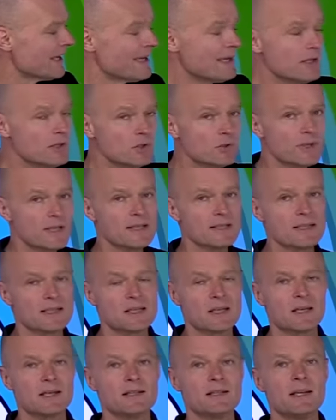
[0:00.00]
increases,
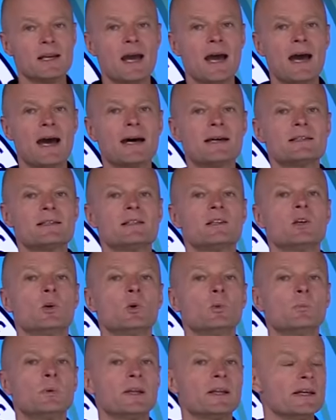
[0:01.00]
because it has
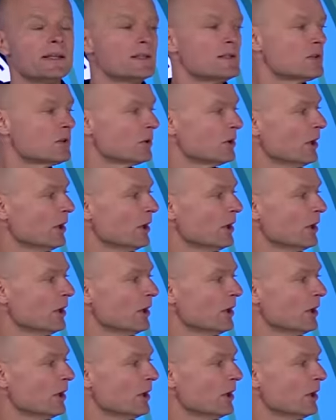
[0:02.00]
no place to